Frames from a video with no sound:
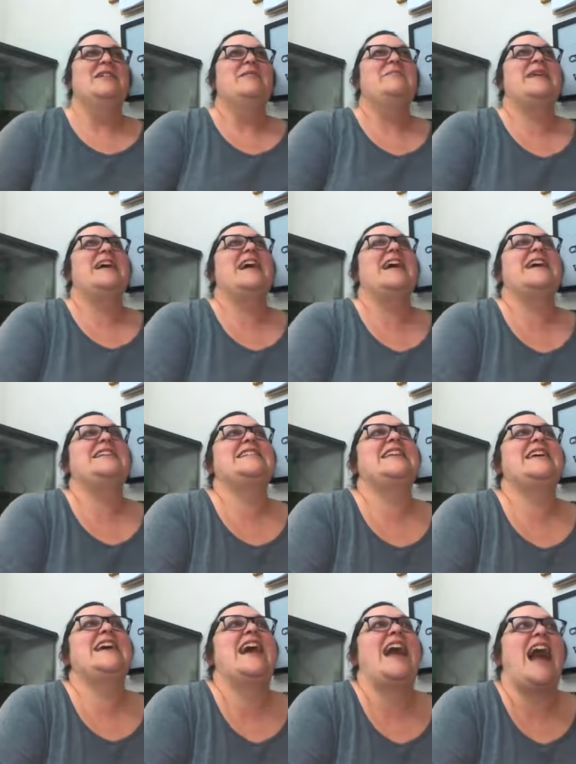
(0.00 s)
Because
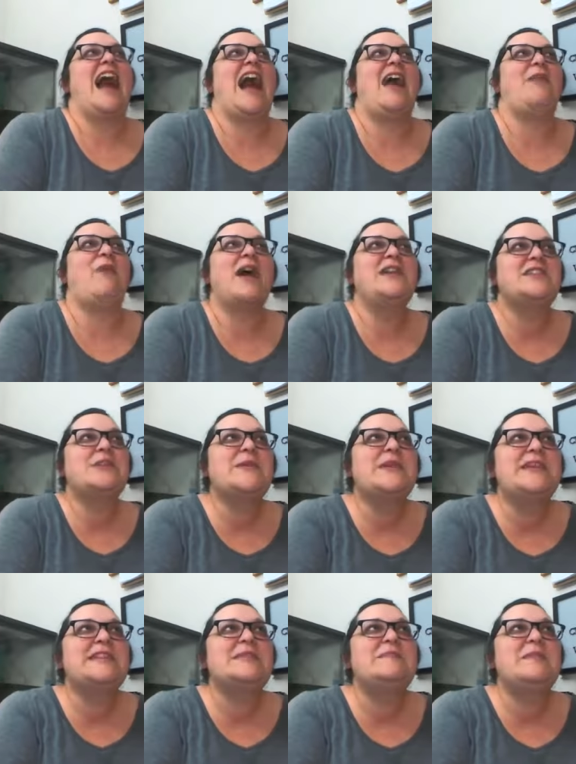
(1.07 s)
I want to read
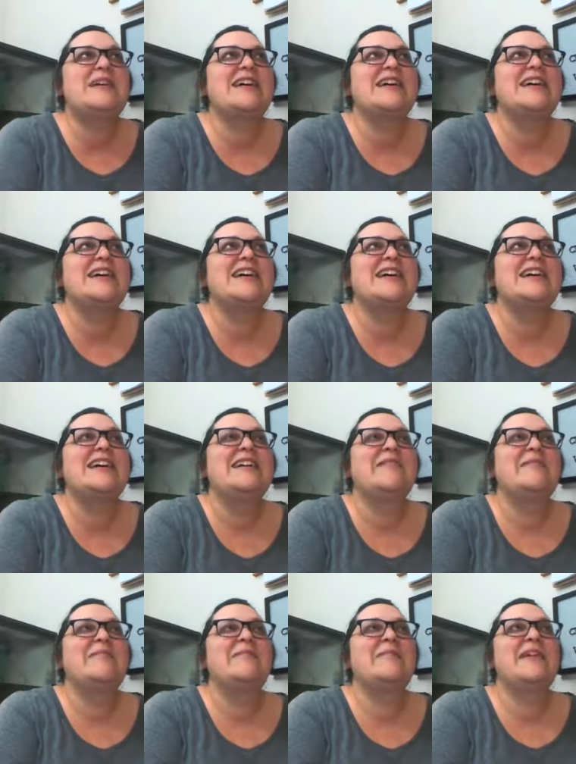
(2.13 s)
this book
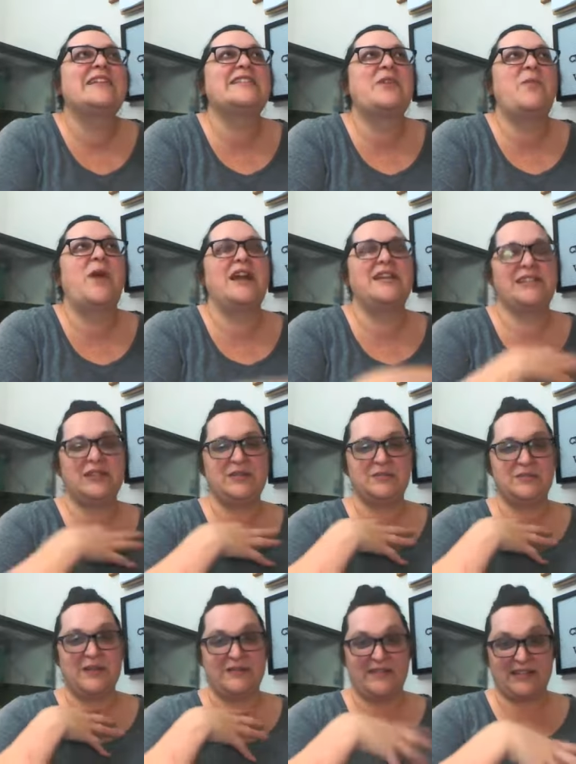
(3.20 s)
because I want to
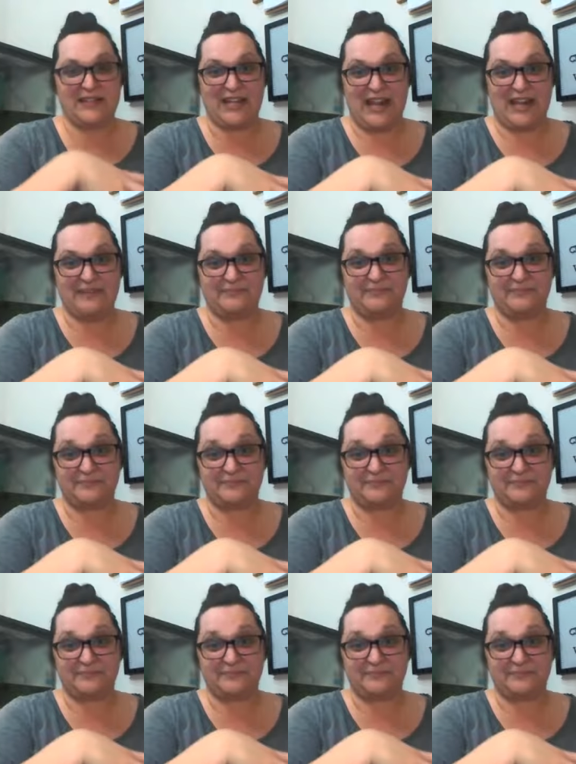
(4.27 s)
revisit it.